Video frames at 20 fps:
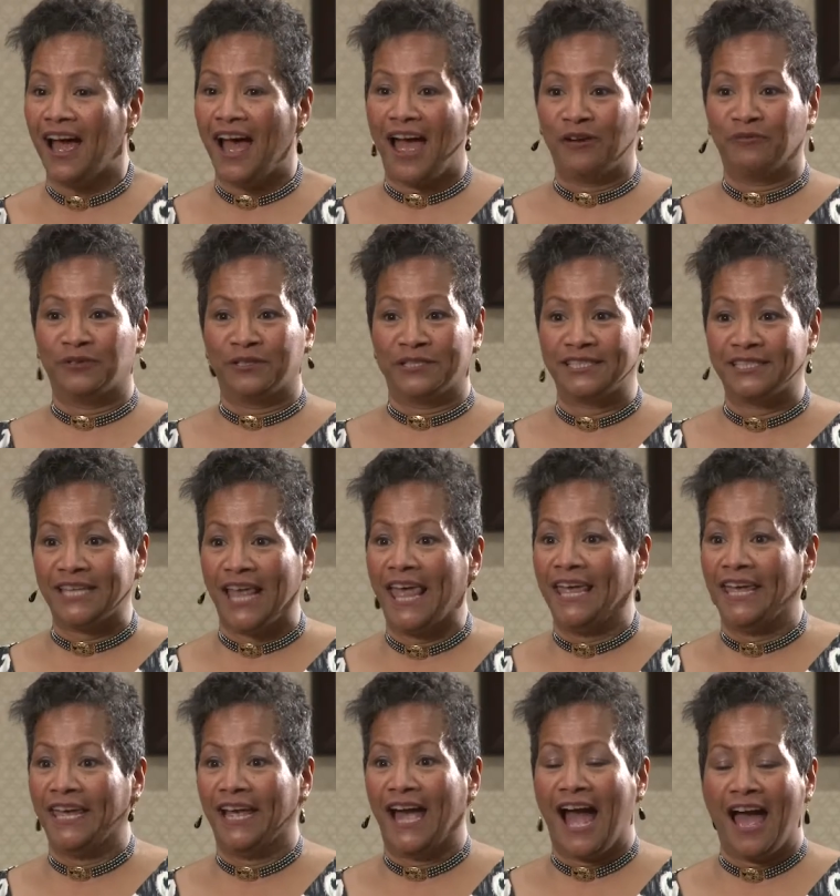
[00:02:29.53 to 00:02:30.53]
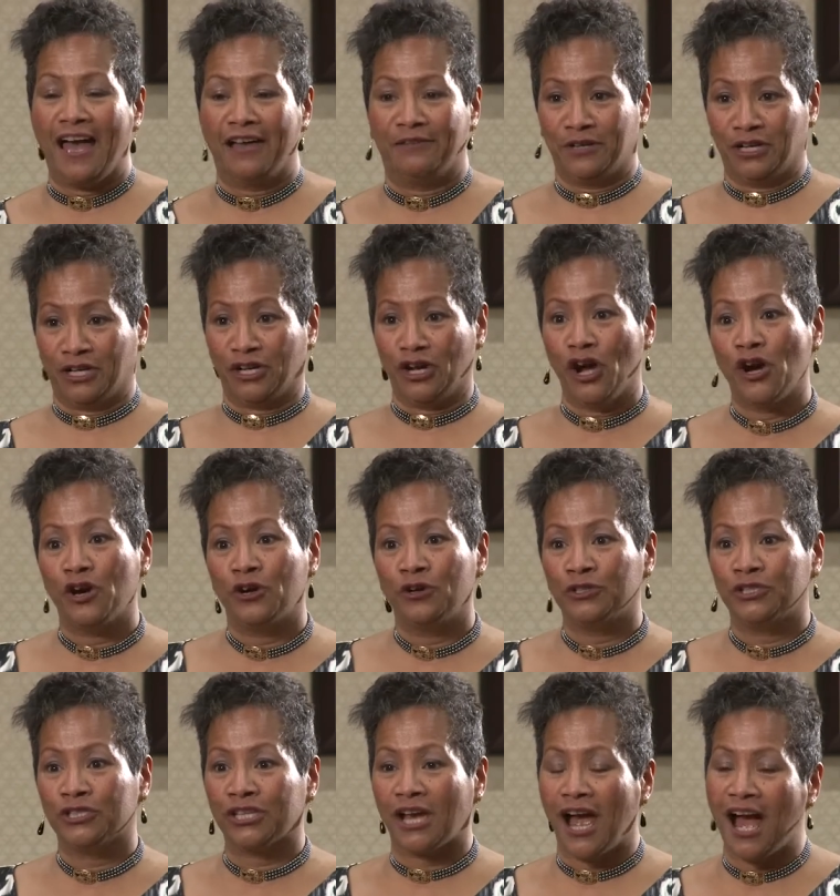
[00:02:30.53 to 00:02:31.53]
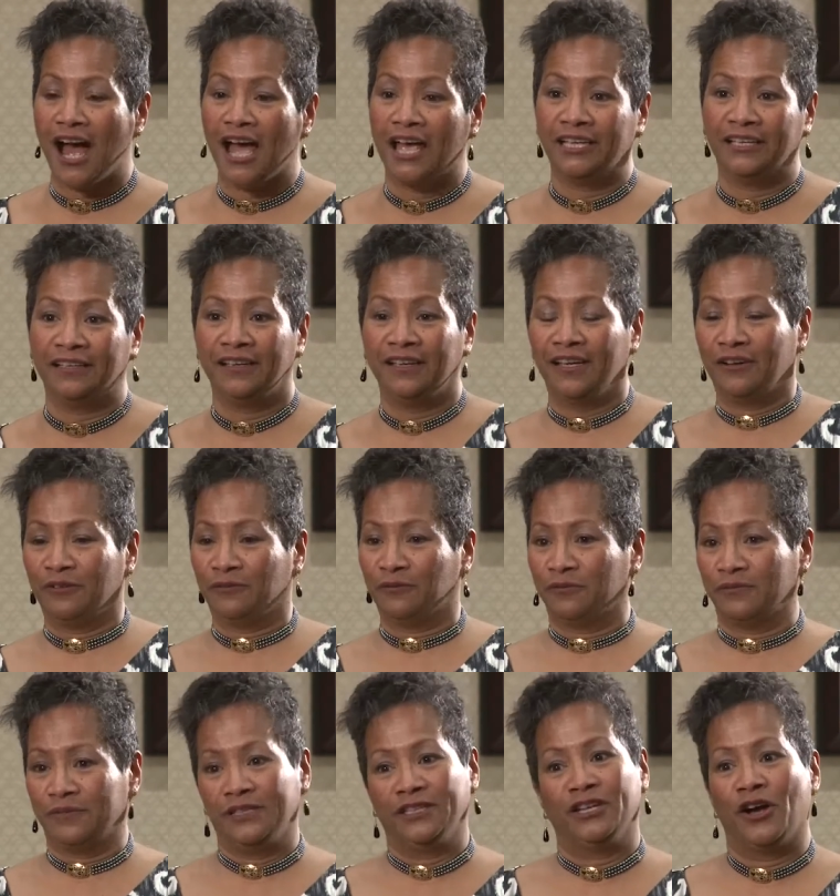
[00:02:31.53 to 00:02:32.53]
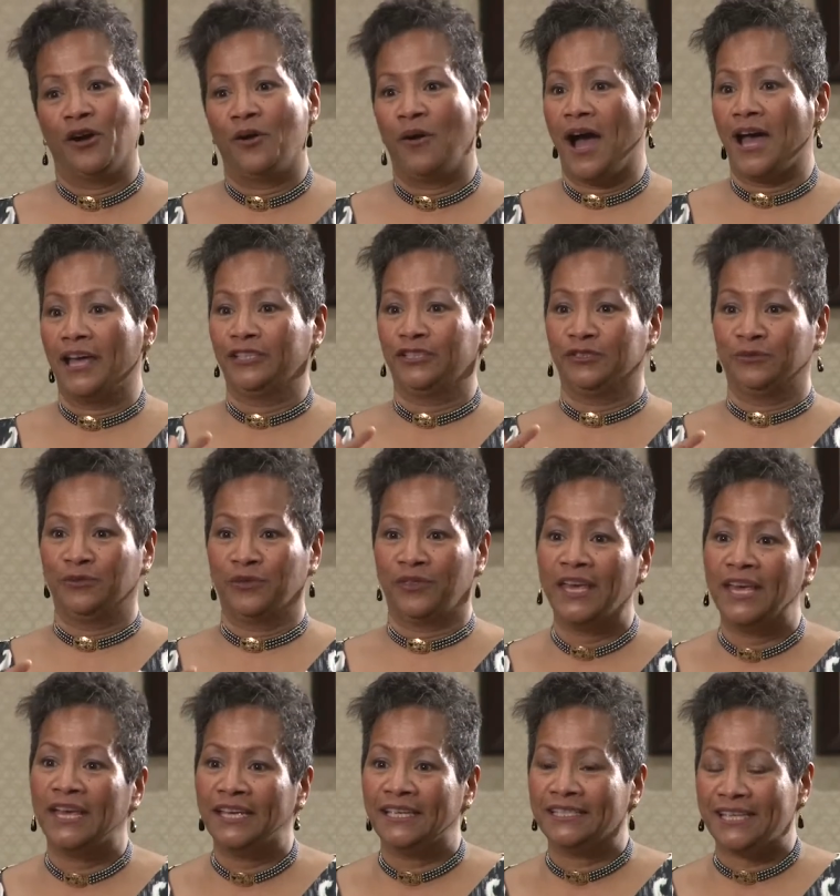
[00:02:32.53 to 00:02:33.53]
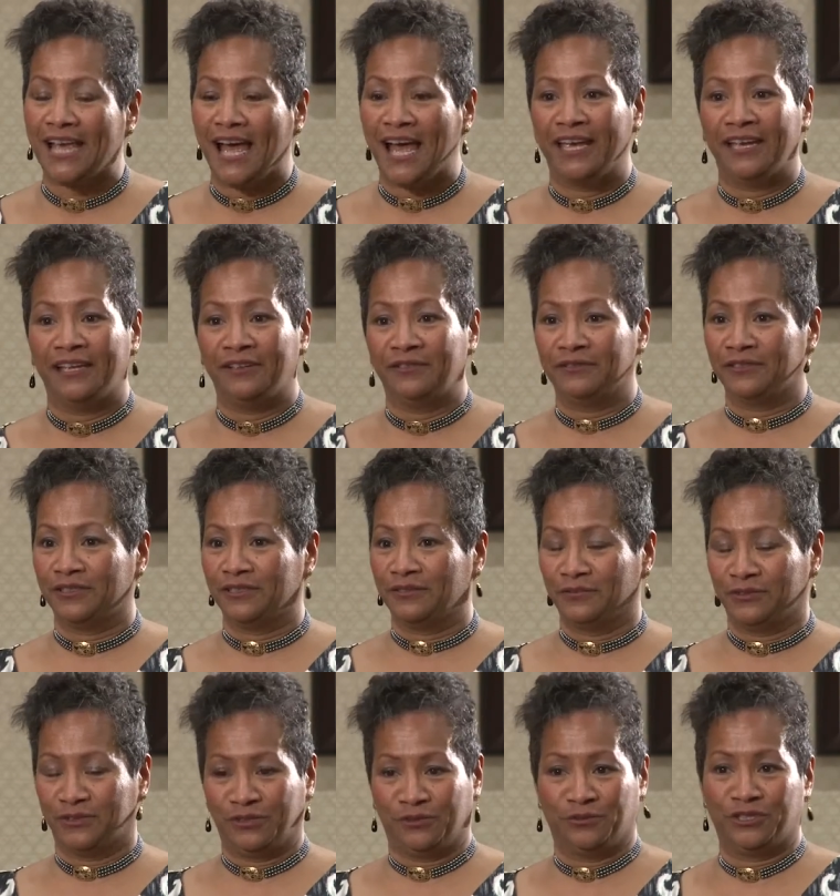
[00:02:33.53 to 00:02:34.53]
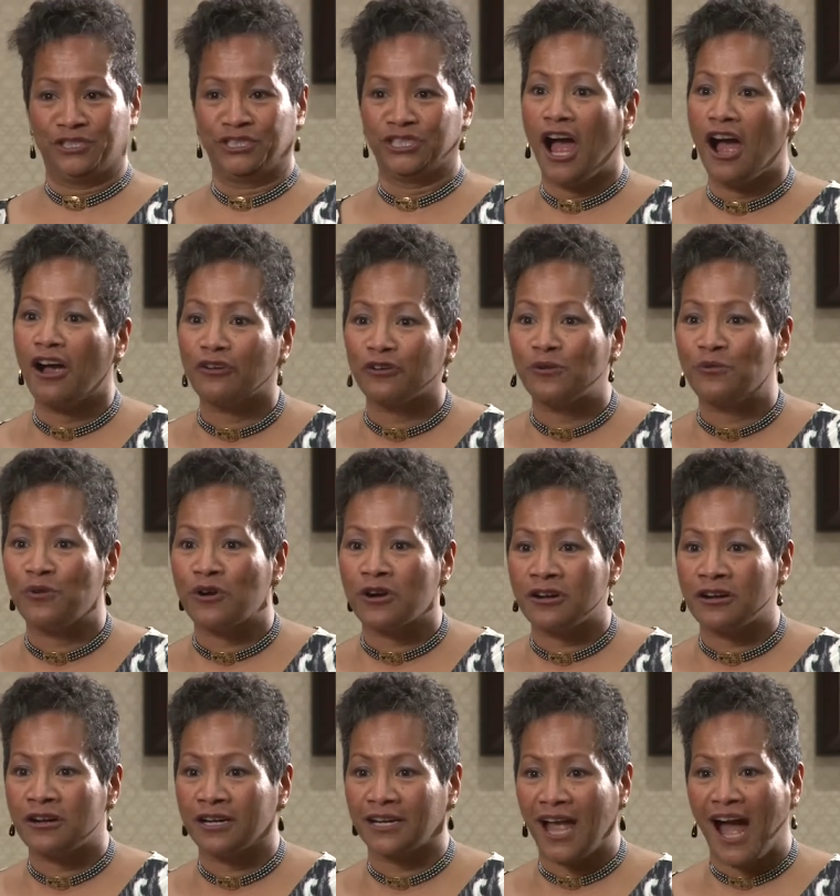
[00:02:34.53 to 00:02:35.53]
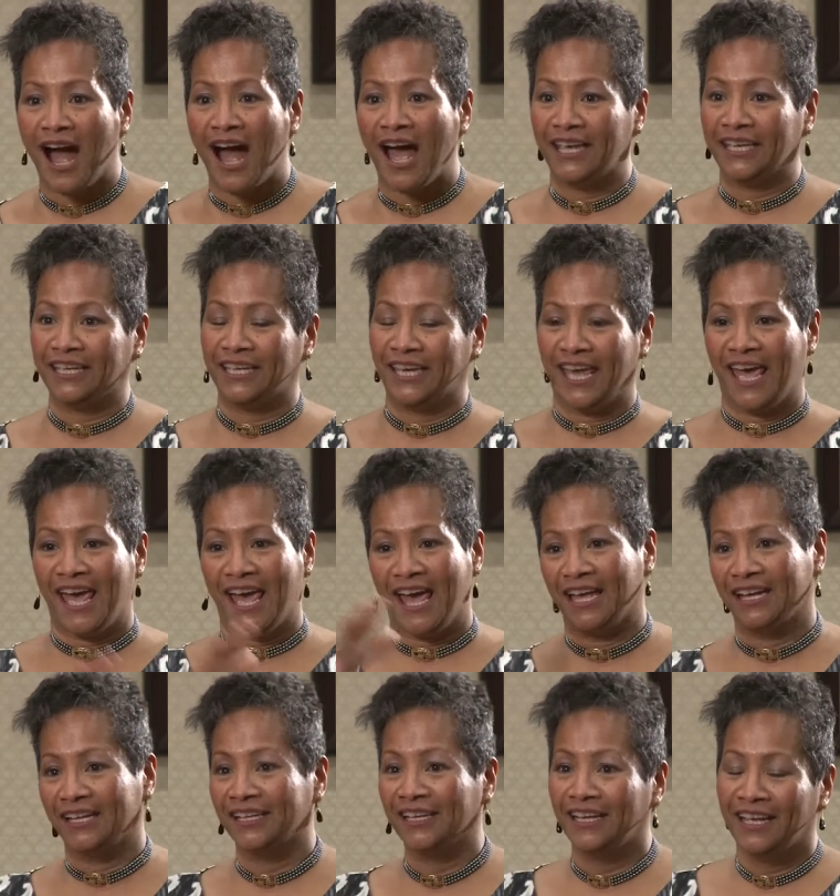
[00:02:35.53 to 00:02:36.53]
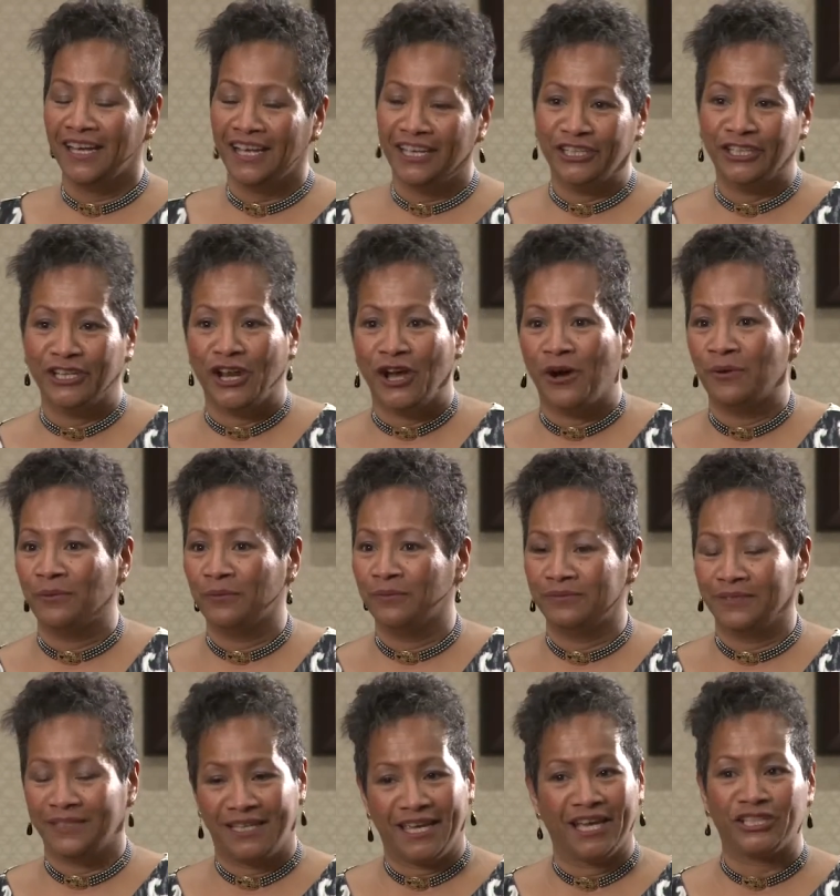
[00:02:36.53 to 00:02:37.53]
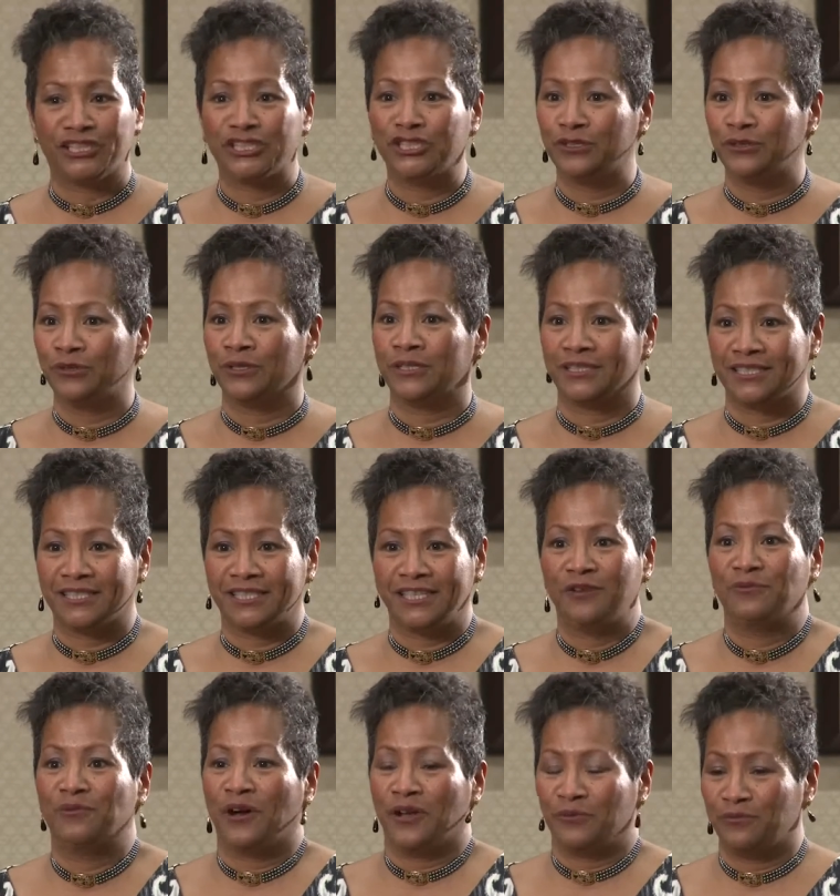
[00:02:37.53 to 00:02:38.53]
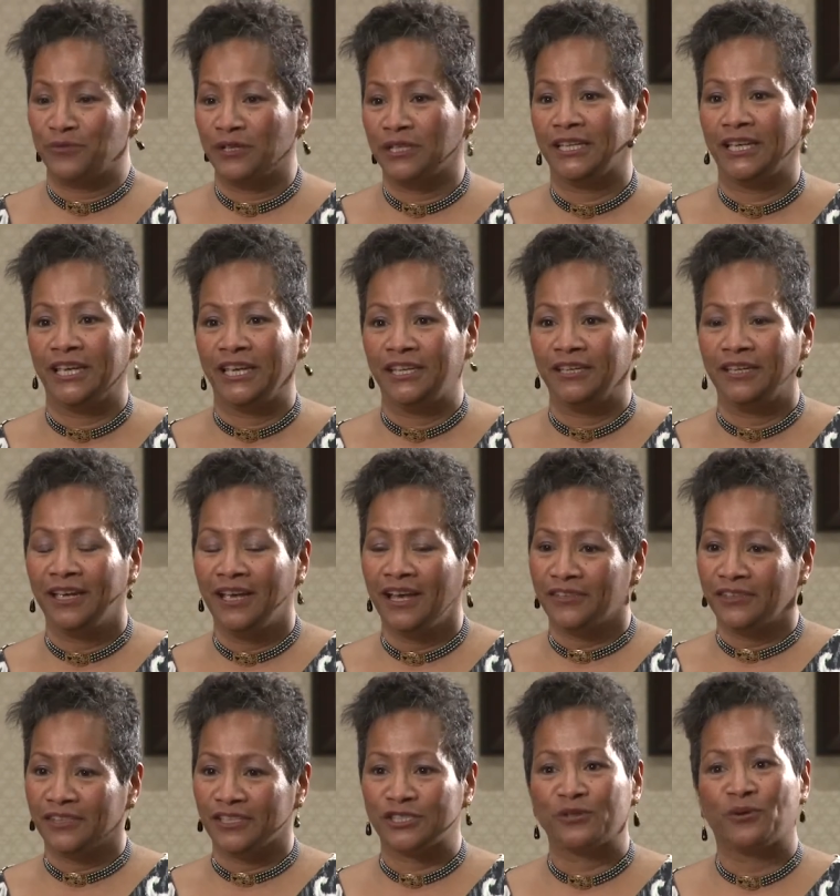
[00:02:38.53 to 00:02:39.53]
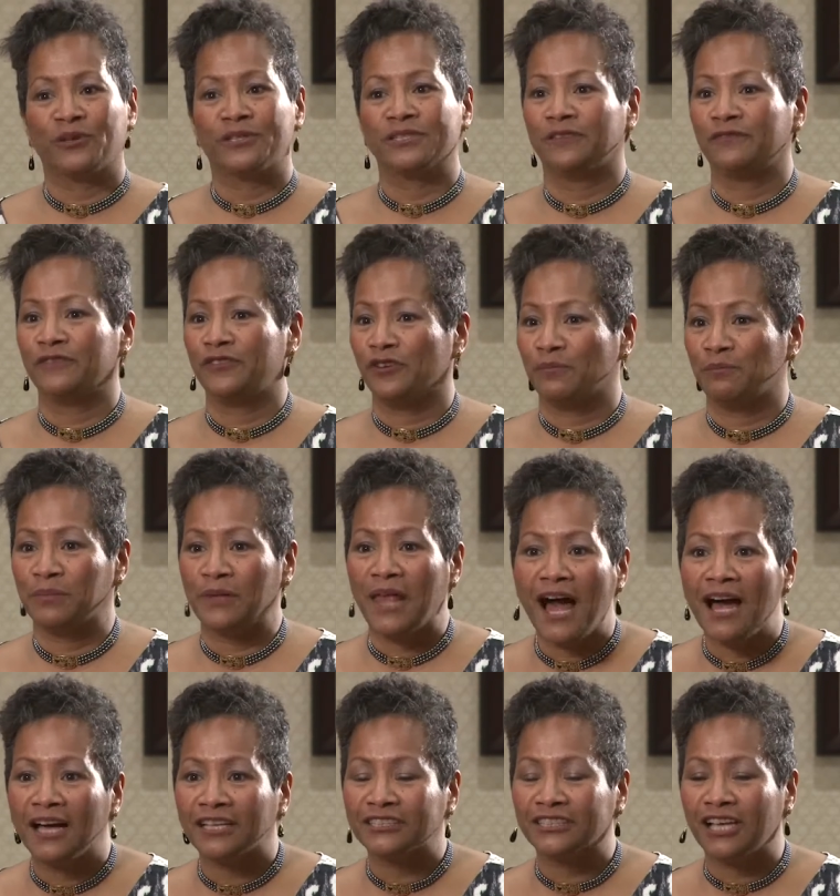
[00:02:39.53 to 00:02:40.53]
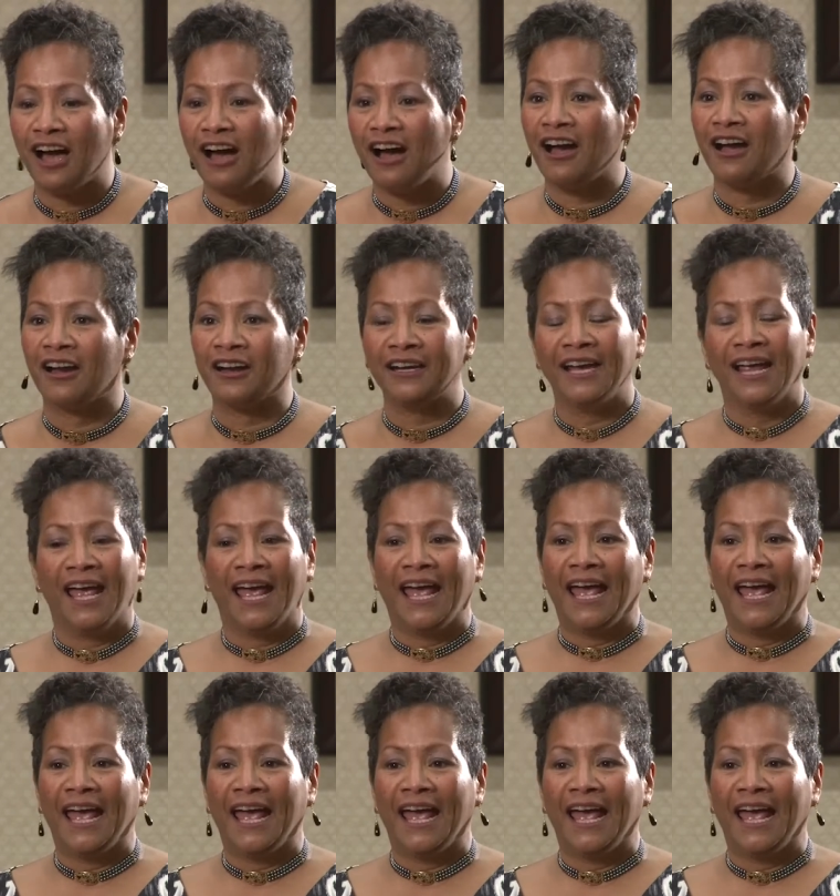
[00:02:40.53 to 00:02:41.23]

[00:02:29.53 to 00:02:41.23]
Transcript: I was saying, I'm a coach. I you know, I do this, I do chakra work, I can, you know, Get you to see what really the source of your blocks are.